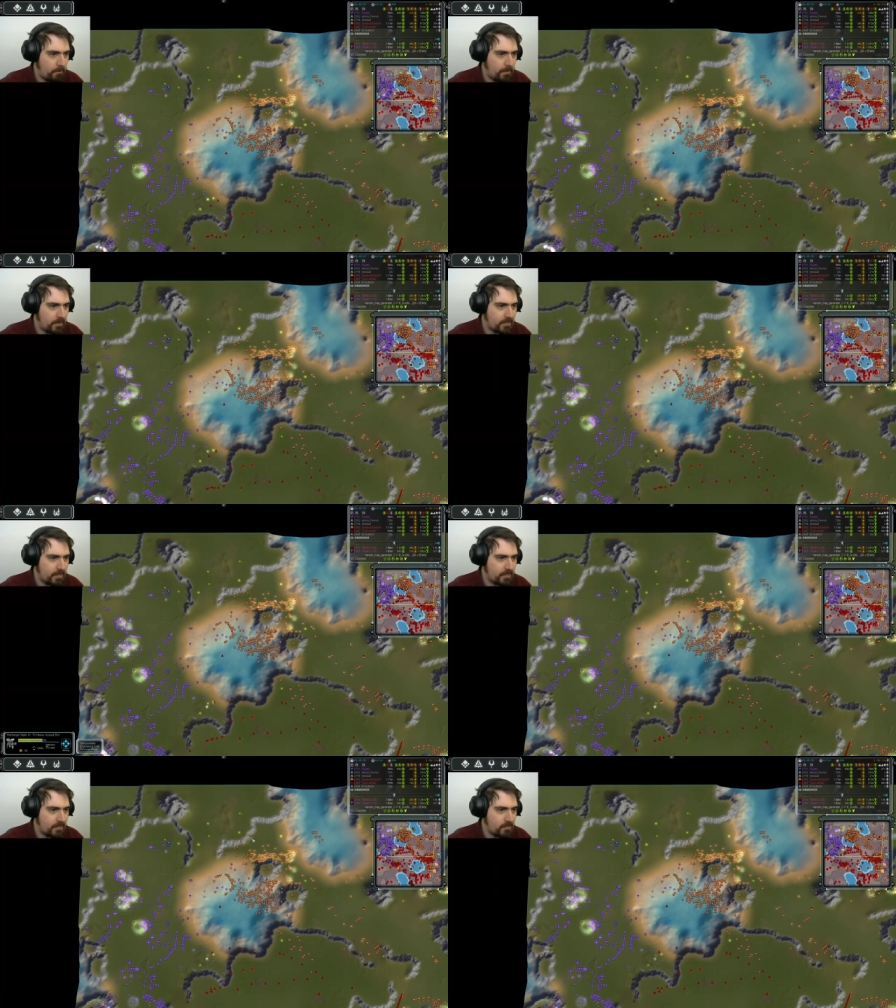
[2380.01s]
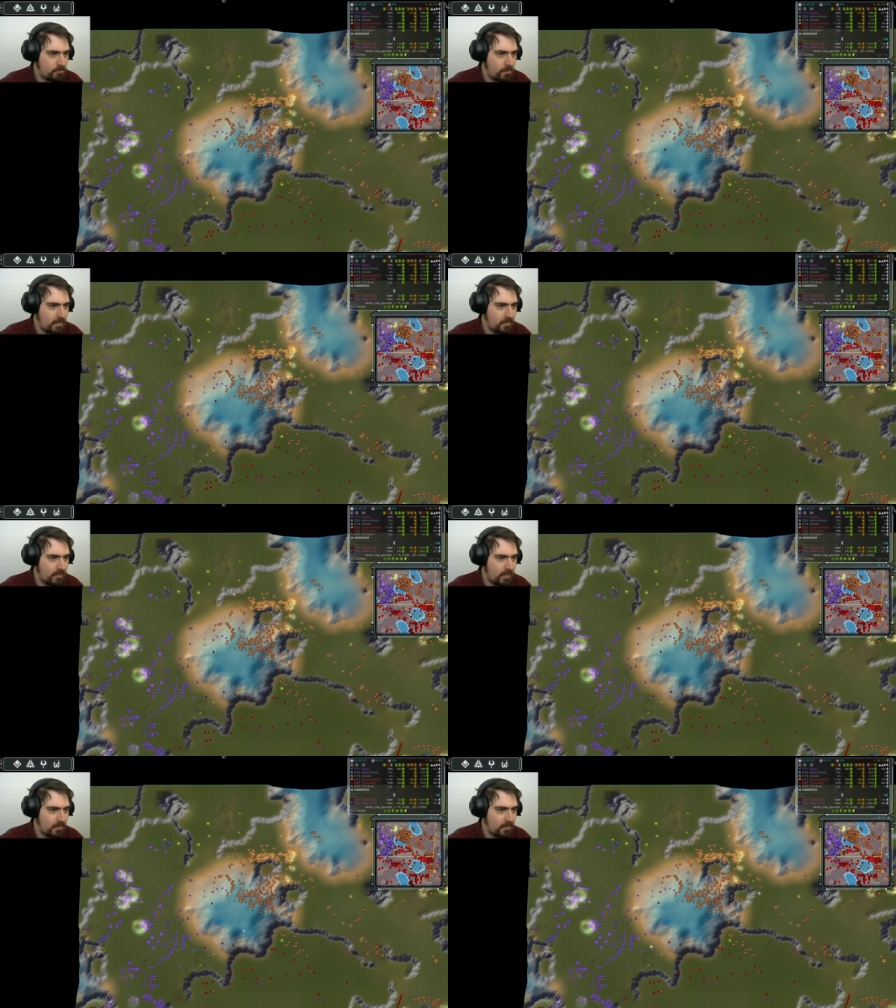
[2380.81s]
but it does mean
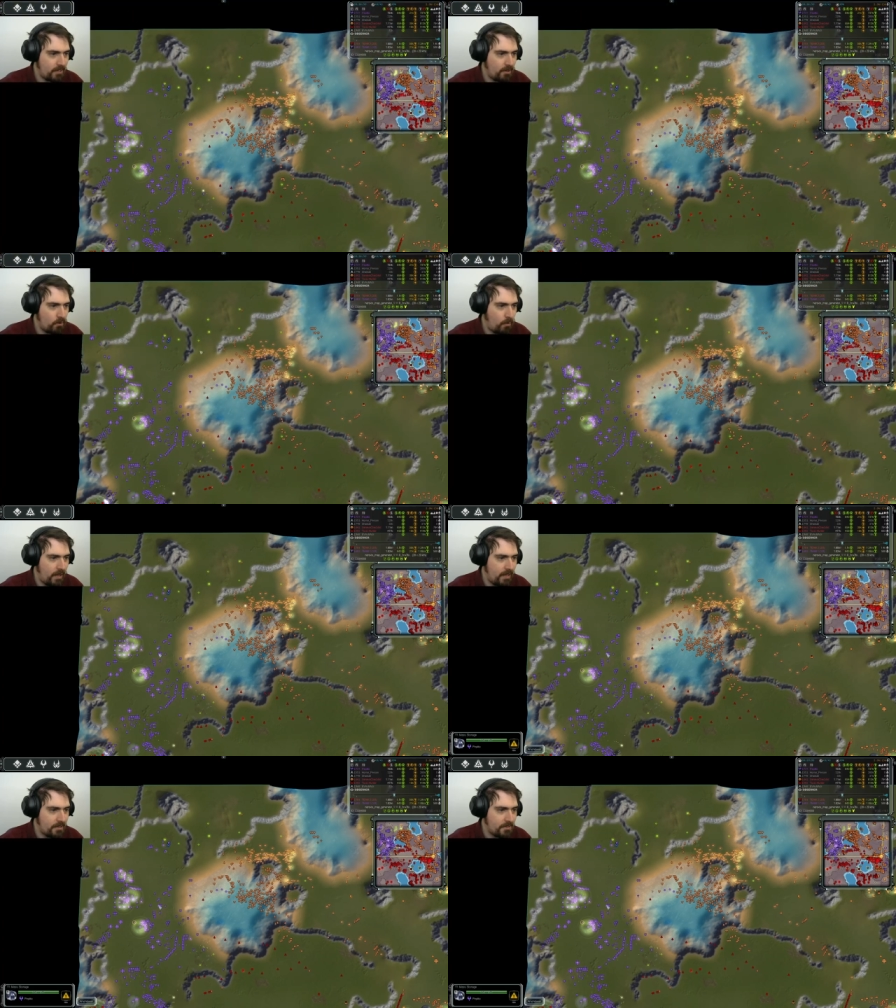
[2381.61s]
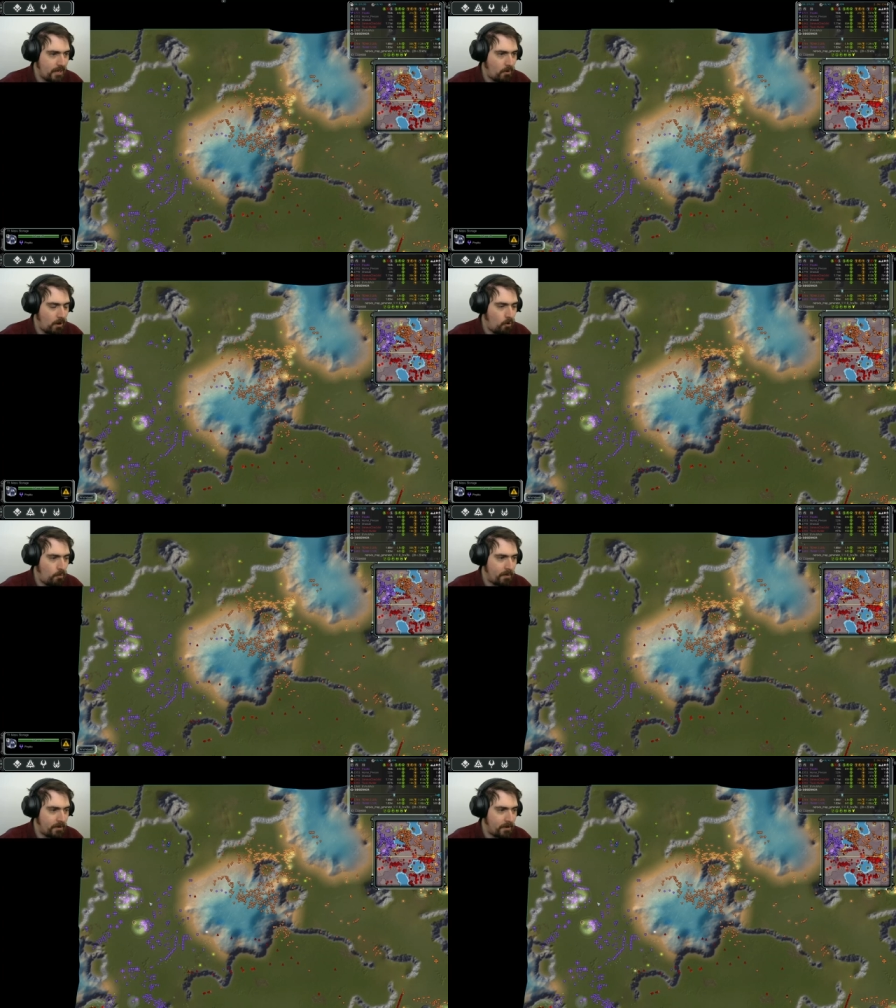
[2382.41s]
that the way is now
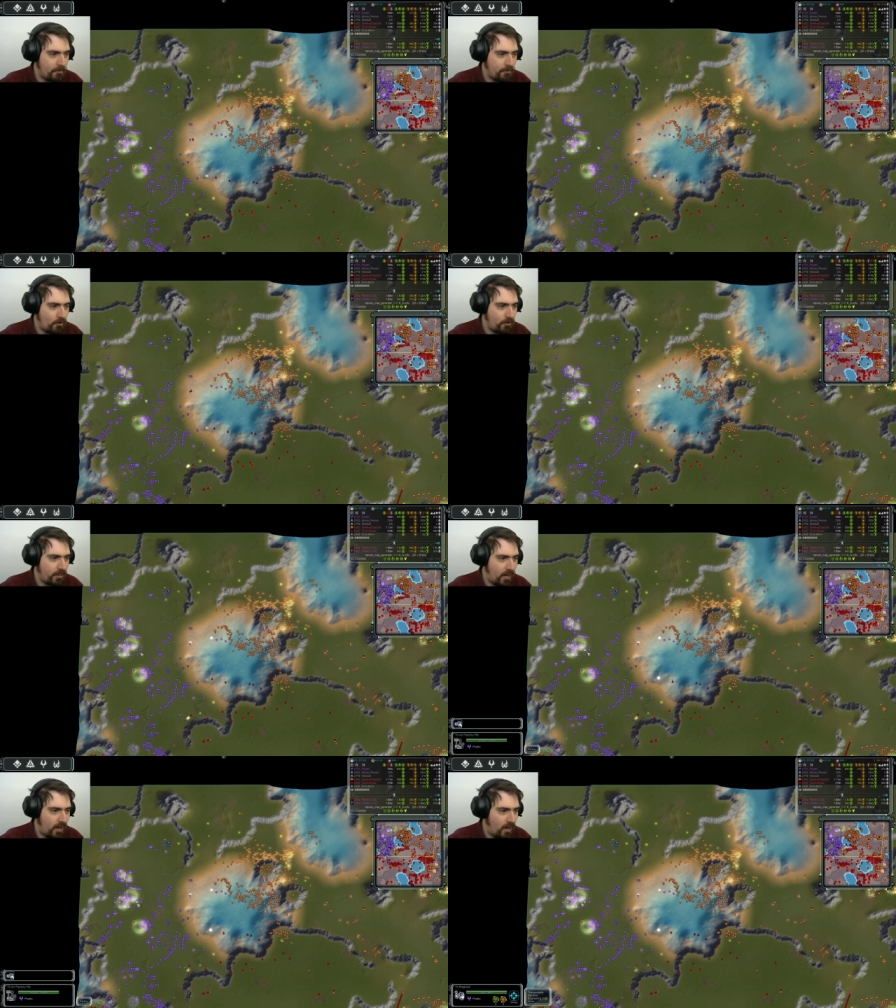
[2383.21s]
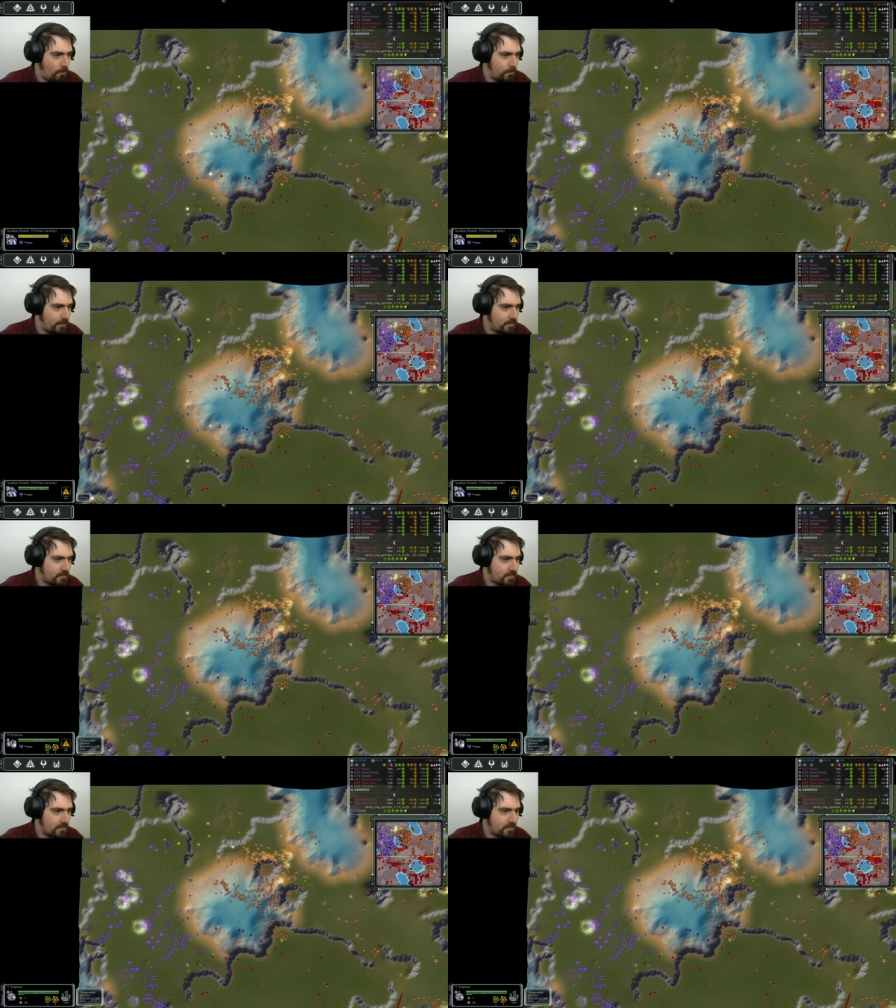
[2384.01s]
open for the Harbies.